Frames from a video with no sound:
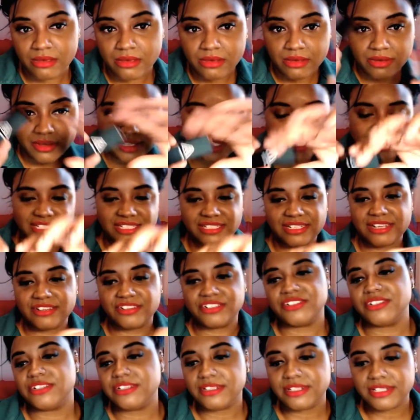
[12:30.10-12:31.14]
Okay, so I'll
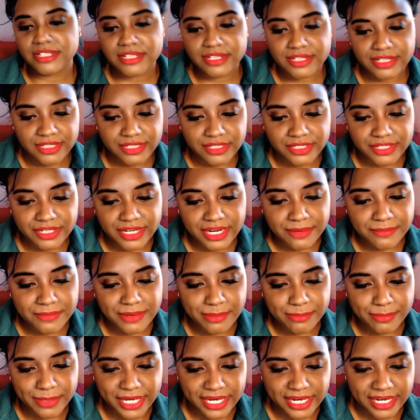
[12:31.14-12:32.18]
show you the color. It went
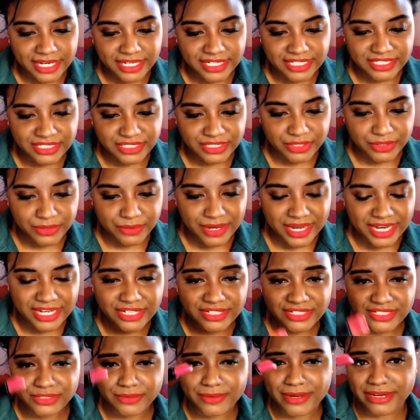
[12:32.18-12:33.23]
bad, so I
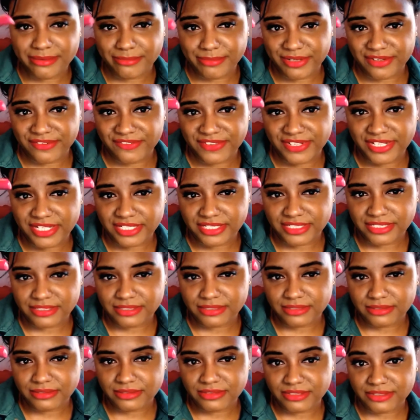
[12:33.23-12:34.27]
used quite a bit of it.
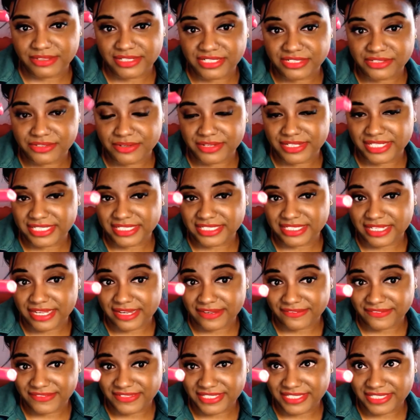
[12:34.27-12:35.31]
So that's all that's left.
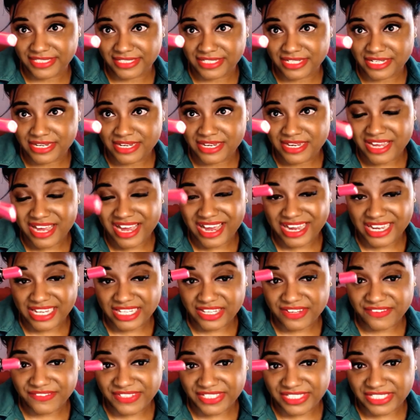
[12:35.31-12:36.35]
I
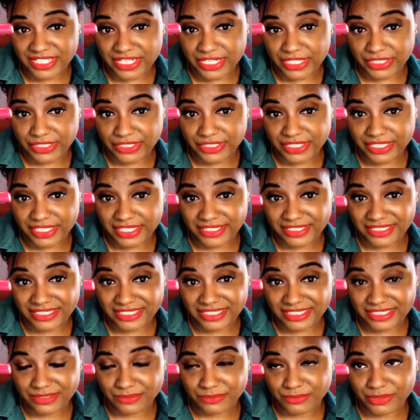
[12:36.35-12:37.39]
love this color.
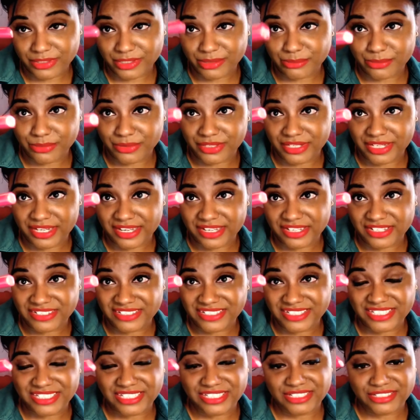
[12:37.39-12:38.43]
It's really pretty. I used
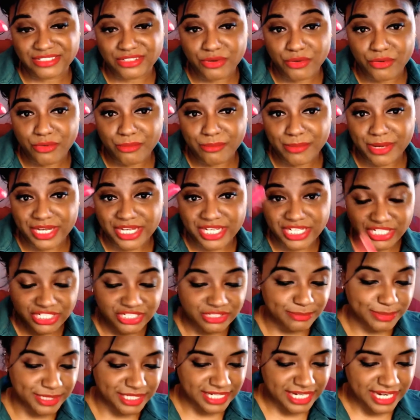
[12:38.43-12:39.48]
it so much,
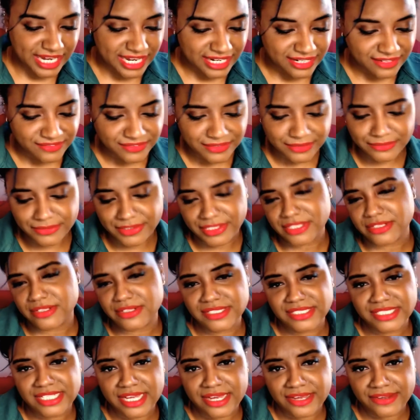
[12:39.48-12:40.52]
but I had it for a really long
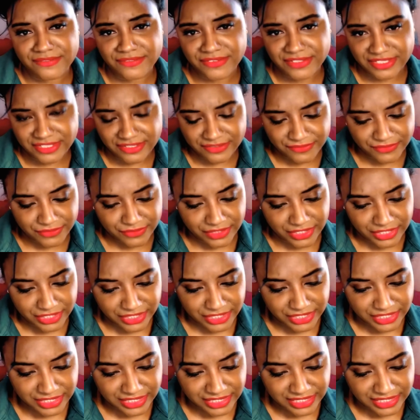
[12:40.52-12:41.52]
time, for several years.